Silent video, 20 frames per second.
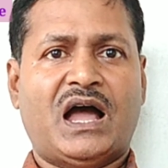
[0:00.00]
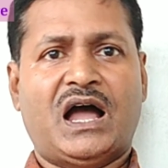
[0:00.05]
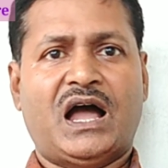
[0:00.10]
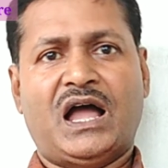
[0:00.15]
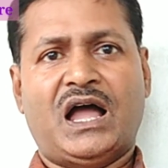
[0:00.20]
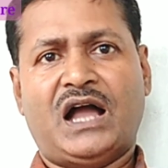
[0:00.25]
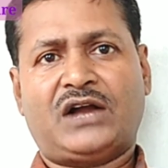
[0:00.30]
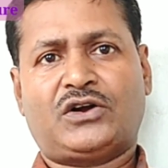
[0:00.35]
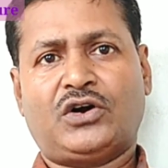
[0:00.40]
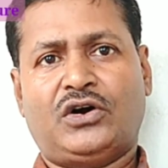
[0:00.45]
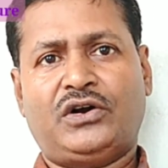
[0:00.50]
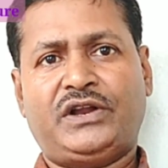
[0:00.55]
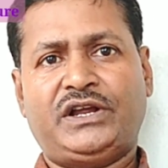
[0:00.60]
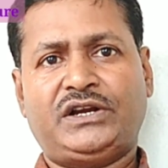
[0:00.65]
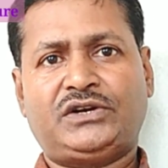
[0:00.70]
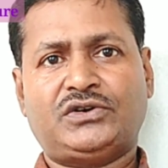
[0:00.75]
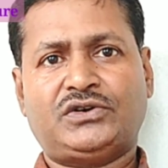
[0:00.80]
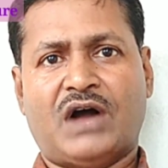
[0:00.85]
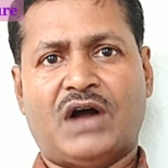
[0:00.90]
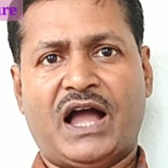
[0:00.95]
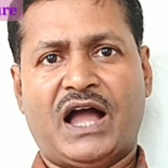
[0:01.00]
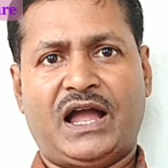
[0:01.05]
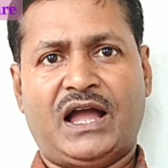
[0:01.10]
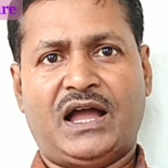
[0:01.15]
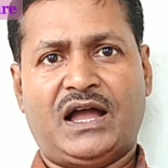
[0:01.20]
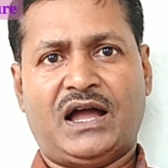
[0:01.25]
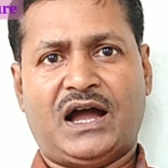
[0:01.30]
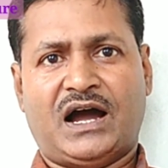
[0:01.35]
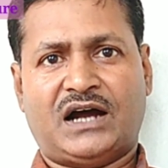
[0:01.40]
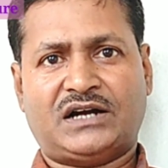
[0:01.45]
According to
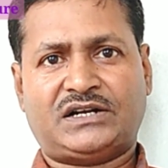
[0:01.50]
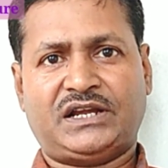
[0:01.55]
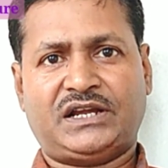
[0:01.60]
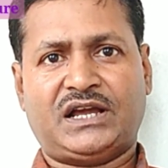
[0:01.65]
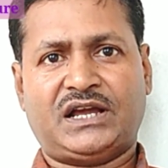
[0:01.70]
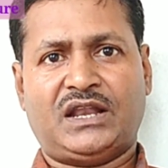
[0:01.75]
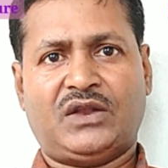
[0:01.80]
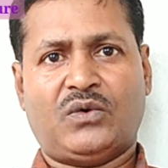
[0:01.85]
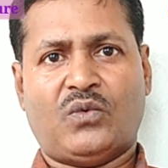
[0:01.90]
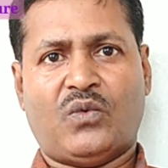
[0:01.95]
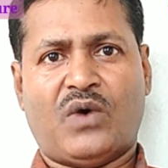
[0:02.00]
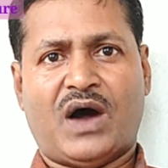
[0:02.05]
Article